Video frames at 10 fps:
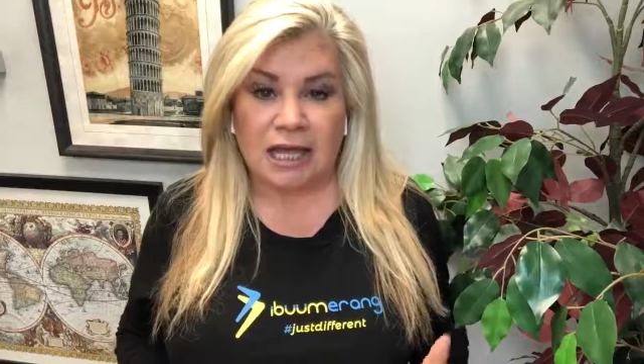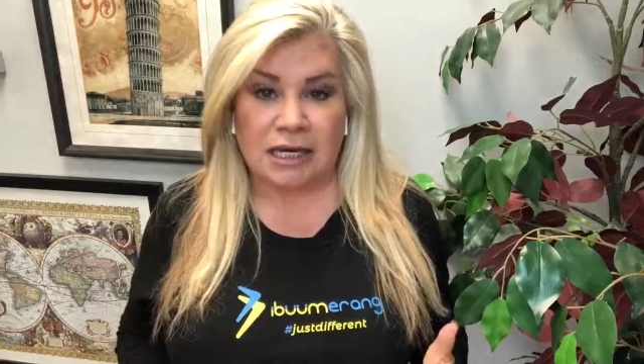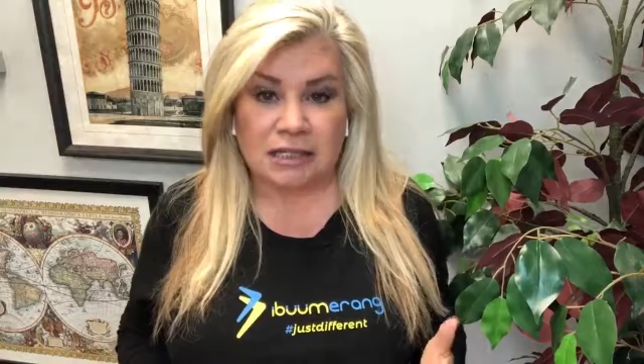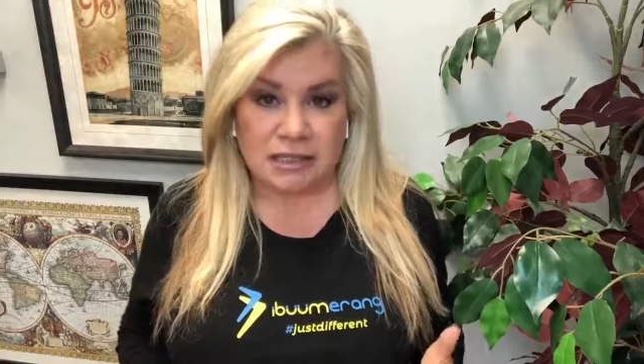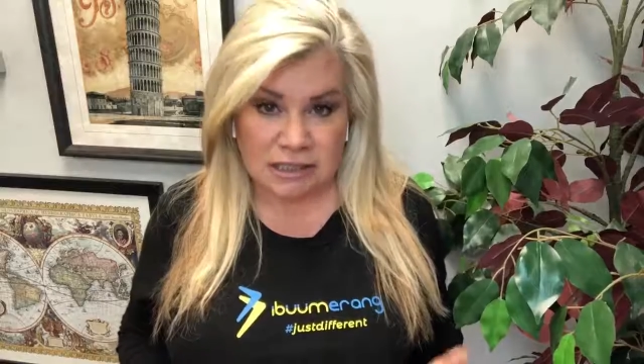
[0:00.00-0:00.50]

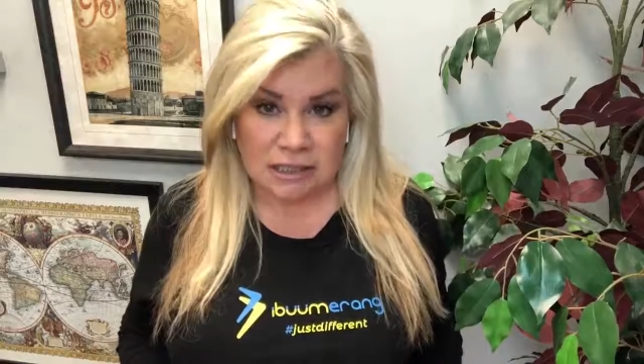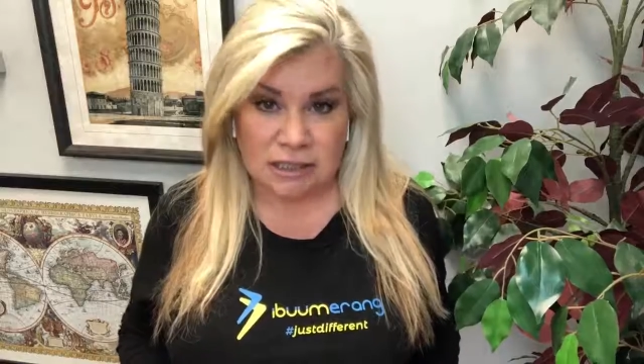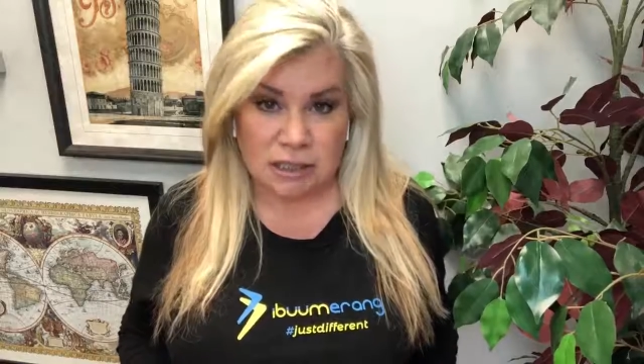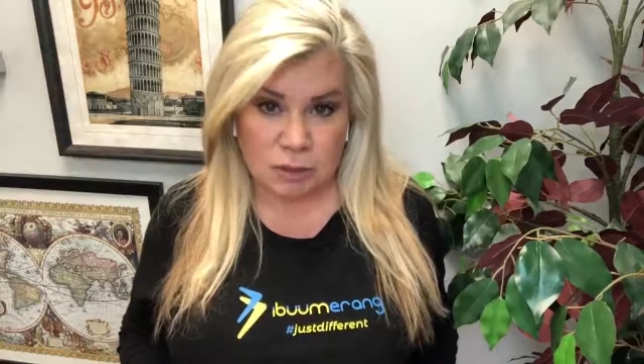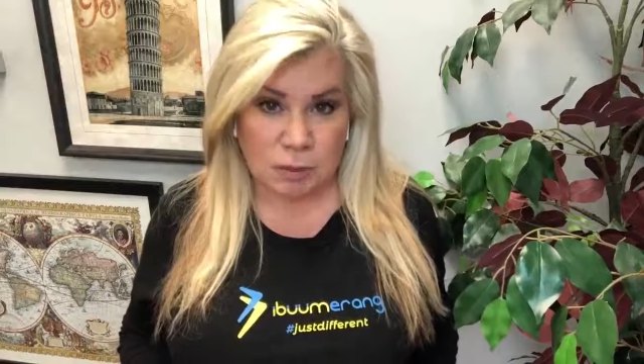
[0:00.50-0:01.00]
And this
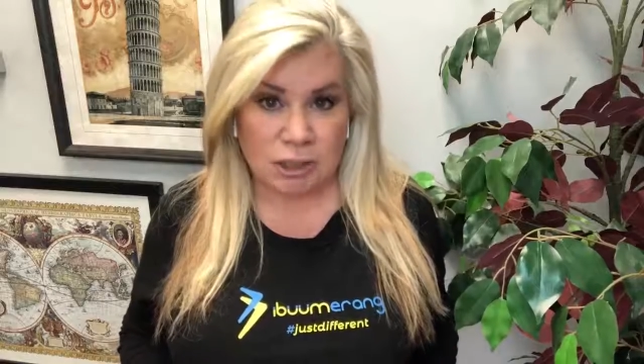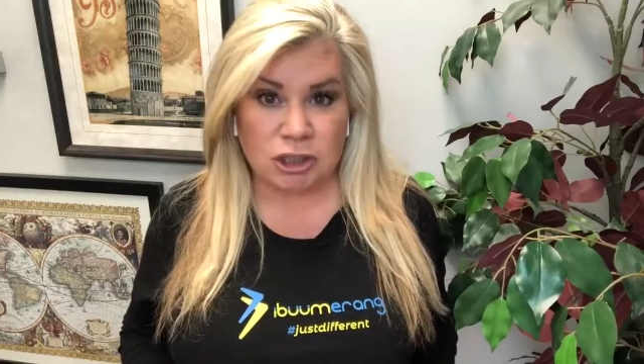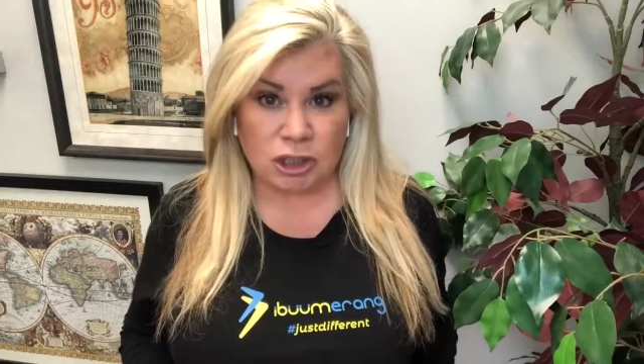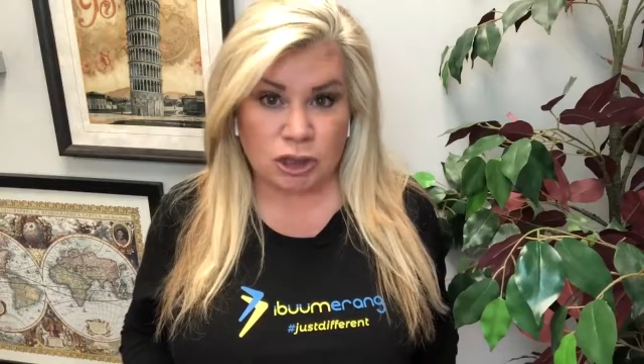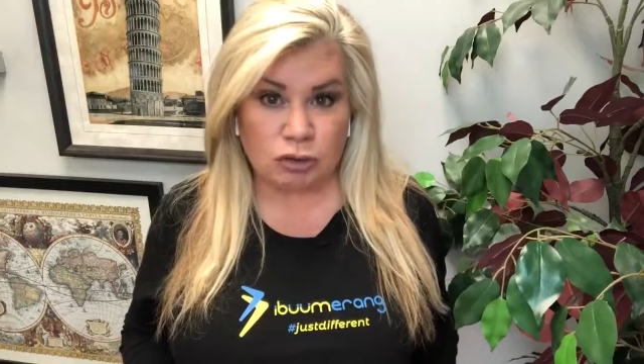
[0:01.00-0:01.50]
is
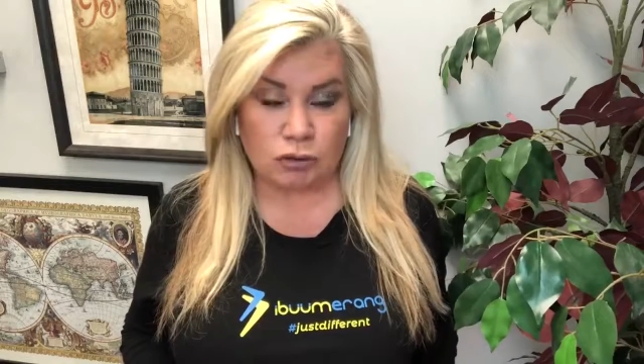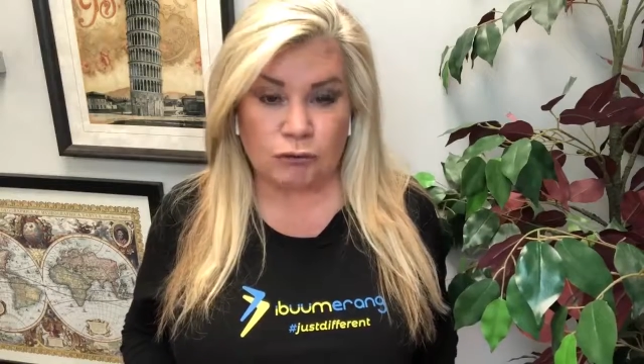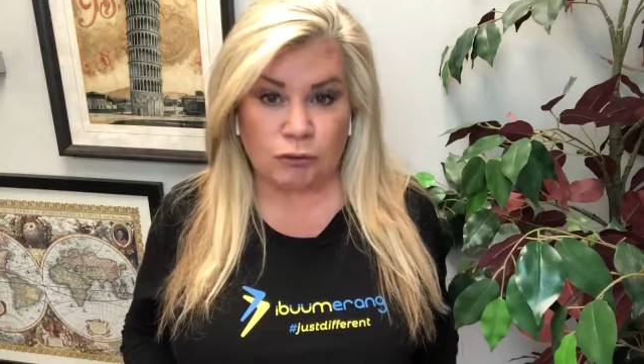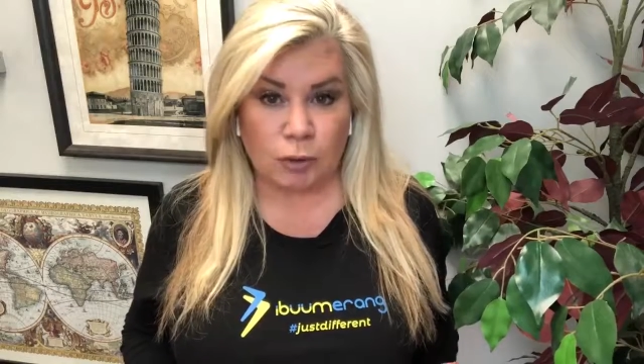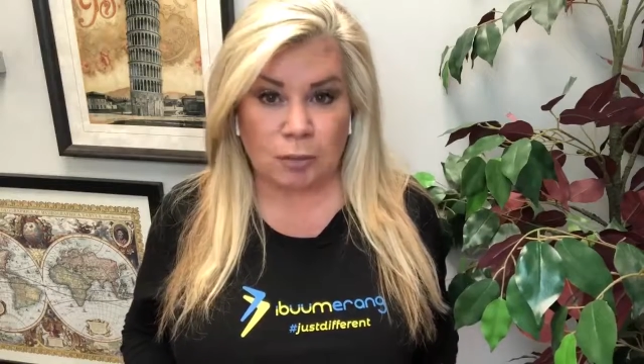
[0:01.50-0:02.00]
especially true
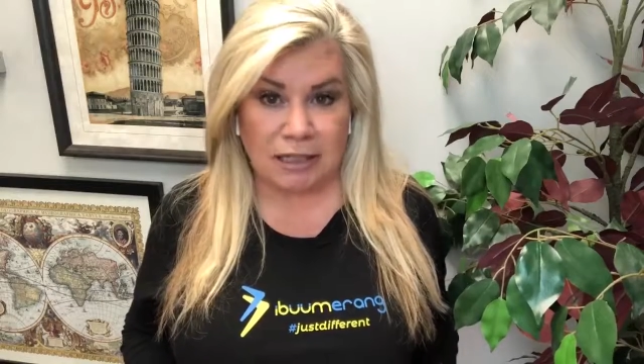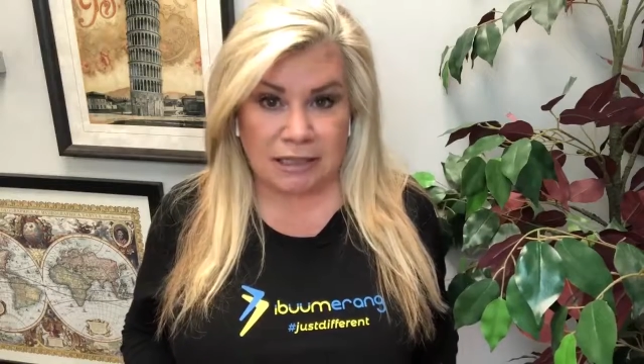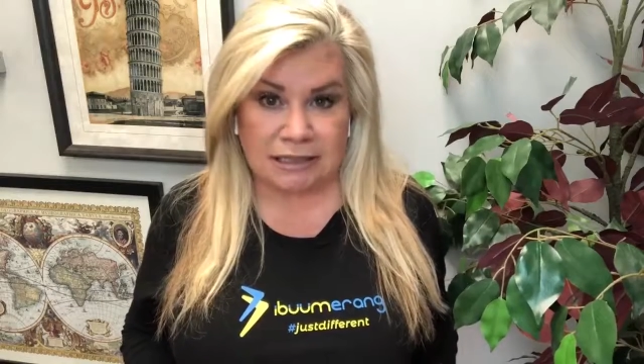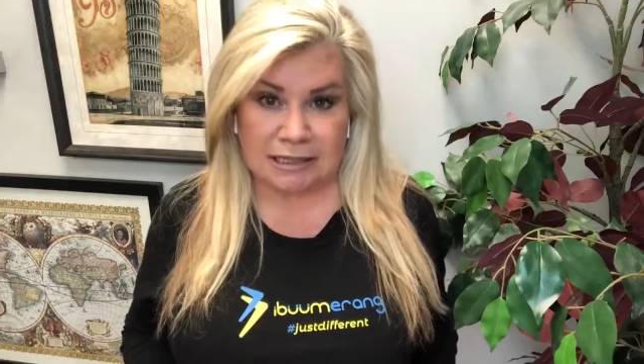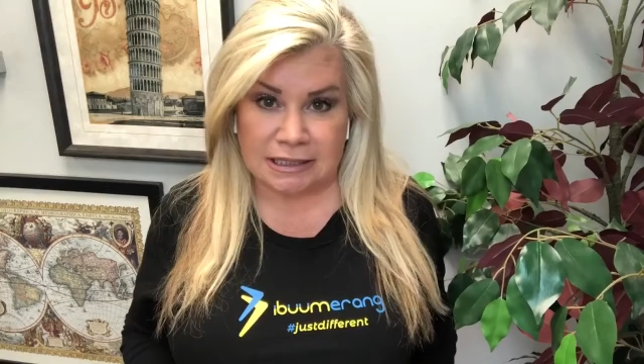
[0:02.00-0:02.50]
for
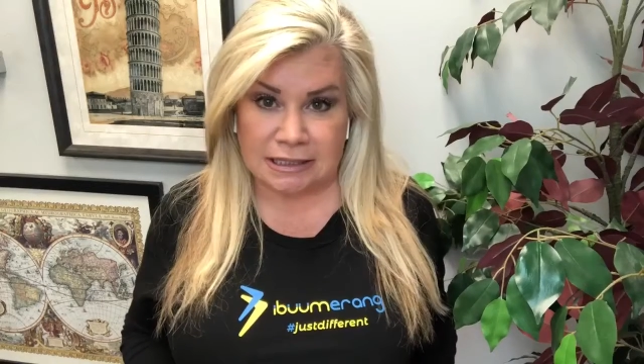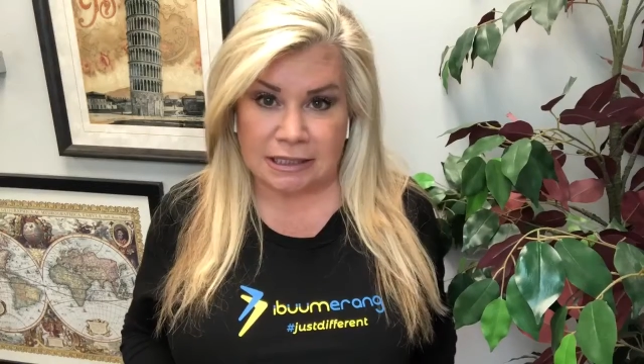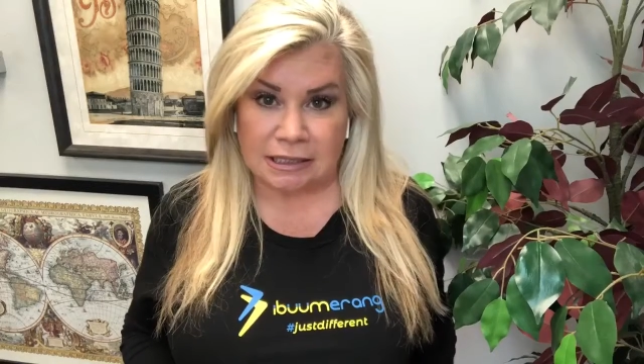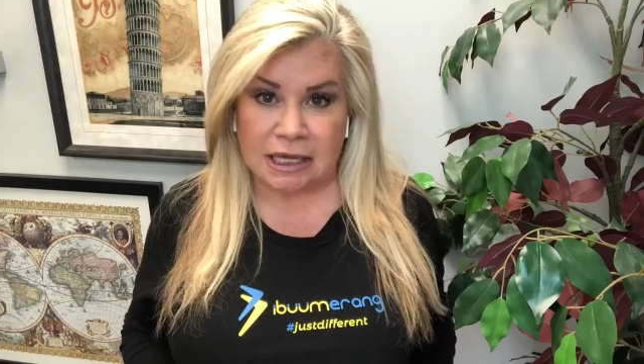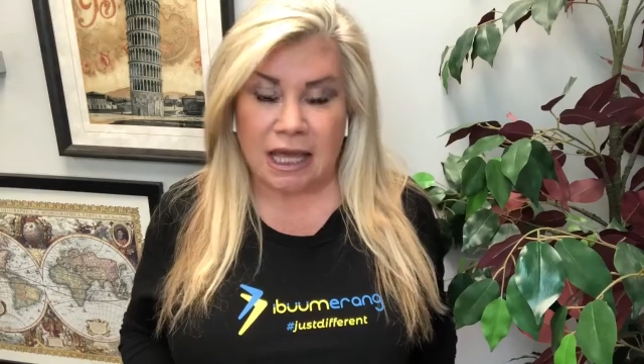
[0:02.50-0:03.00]
peak
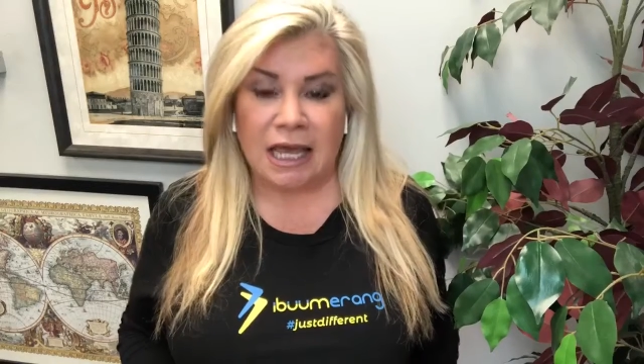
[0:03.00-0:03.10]
season.